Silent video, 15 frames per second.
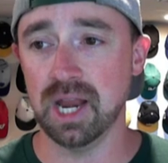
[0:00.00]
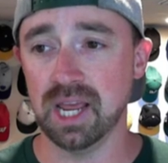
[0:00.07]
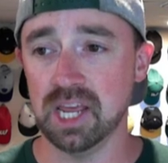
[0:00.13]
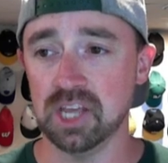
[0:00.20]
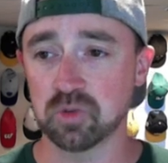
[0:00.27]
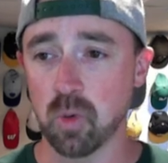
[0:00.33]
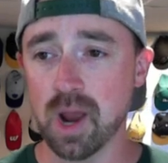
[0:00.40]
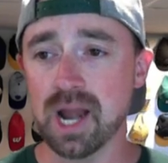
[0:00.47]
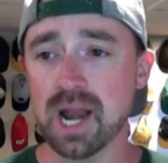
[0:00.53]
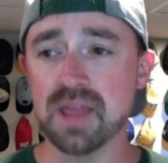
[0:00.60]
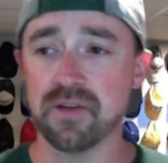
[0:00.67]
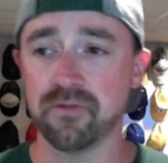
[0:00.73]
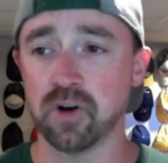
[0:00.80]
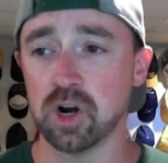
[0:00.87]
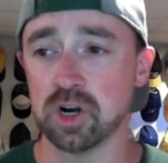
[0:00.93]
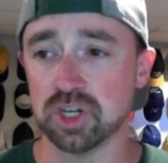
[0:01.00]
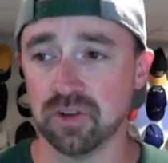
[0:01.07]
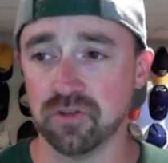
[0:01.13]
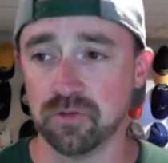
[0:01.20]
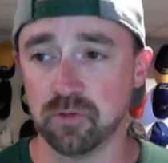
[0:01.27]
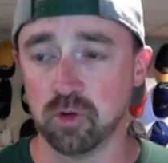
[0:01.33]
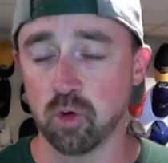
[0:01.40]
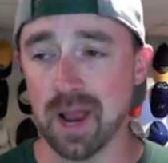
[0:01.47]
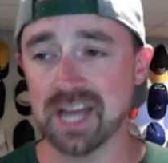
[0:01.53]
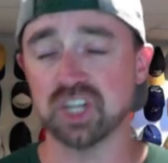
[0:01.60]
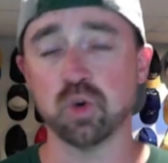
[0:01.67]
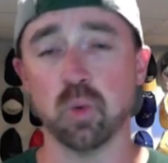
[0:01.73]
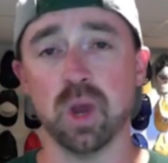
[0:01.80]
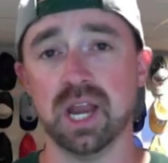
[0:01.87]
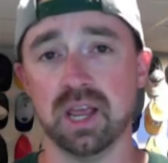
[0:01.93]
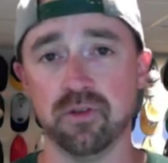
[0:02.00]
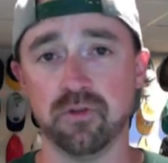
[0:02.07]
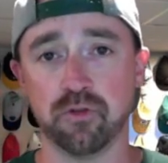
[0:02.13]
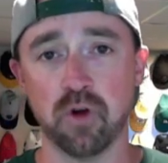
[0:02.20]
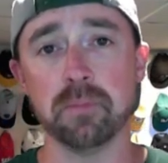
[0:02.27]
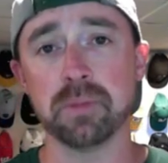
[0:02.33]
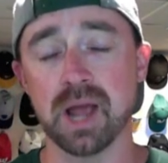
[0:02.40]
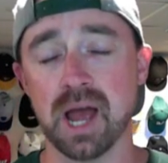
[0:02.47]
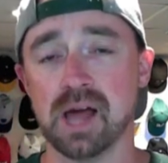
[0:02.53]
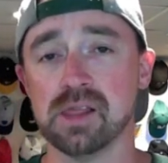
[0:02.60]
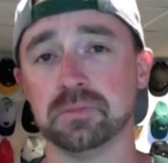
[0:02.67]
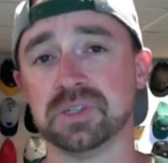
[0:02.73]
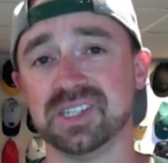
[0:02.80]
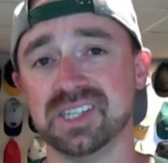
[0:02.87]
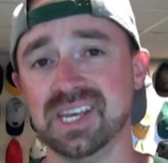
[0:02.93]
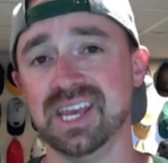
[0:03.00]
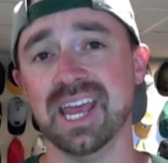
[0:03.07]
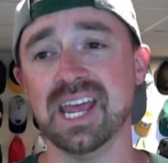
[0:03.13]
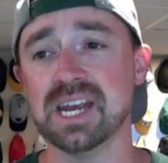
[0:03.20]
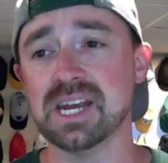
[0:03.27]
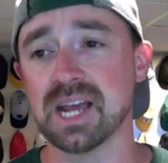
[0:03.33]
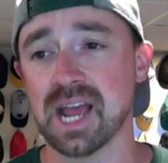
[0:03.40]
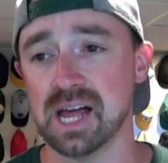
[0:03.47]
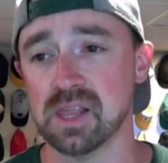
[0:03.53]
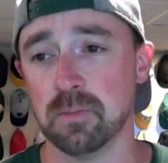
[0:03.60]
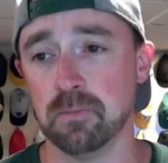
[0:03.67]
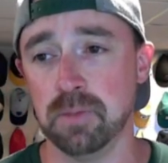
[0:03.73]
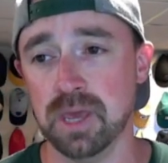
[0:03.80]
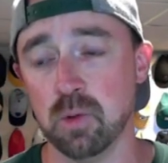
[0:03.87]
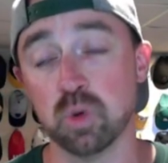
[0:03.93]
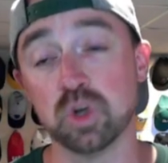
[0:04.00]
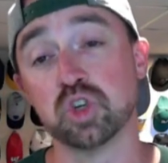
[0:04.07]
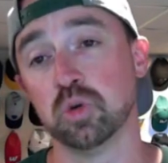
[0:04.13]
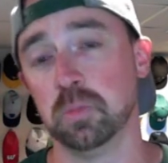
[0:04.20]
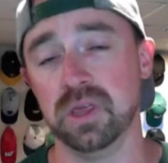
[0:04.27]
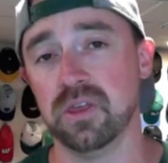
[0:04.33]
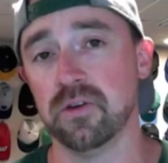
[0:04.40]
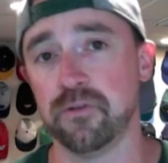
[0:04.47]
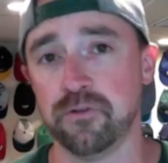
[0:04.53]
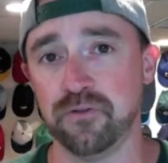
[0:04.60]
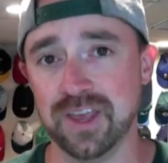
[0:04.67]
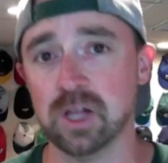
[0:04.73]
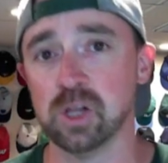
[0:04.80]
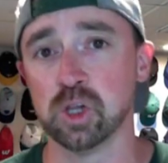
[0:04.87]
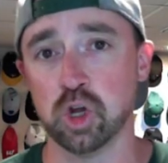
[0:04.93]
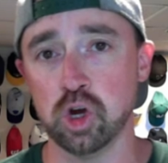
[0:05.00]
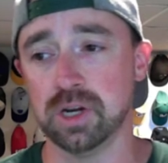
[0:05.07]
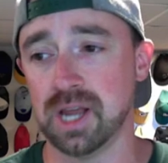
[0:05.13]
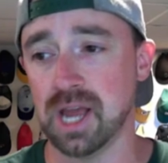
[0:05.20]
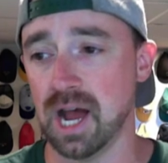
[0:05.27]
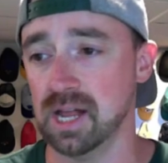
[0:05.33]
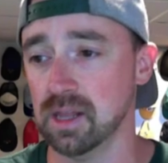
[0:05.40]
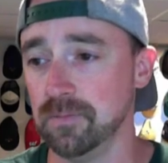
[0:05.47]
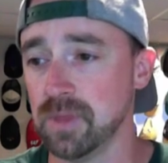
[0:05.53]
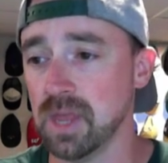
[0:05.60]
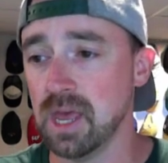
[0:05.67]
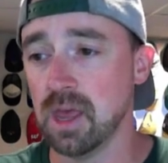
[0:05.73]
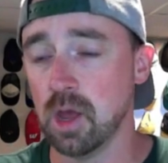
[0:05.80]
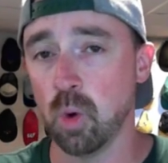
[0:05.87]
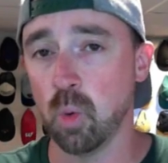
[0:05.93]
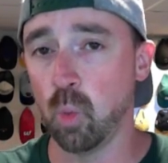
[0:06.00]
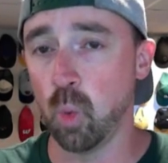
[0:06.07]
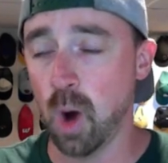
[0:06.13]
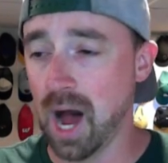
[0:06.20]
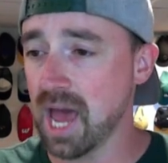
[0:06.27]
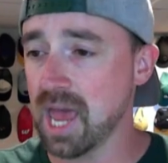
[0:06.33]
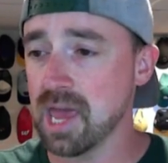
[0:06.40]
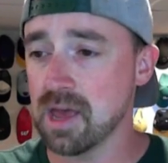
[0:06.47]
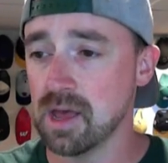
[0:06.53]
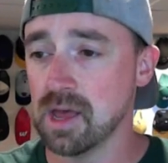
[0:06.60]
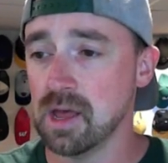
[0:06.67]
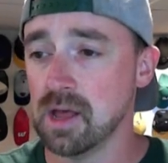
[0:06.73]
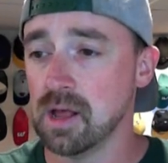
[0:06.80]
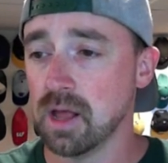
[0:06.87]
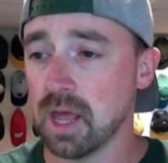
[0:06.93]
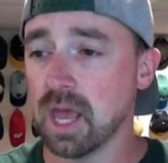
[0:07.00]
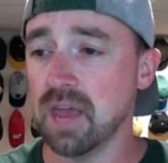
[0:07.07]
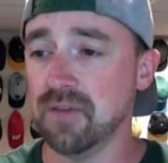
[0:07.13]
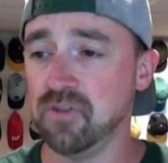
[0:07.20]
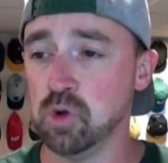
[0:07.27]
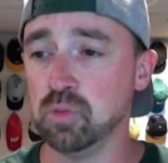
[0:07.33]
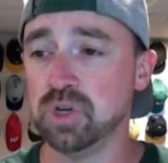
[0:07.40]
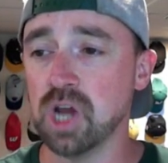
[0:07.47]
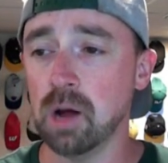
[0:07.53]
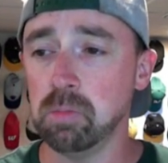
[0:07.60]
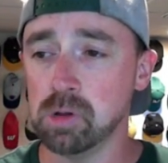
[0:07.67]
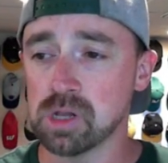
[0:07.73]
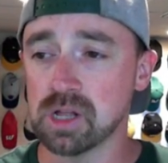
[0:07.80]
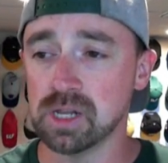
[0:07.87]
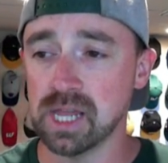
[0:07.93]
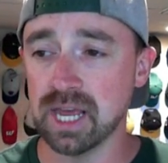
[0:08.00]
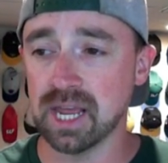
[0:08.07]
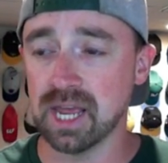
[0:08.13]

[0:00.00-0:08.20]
he's right on the verge of graduating from column C into column B, which would be the feel-good column. Why? If you double click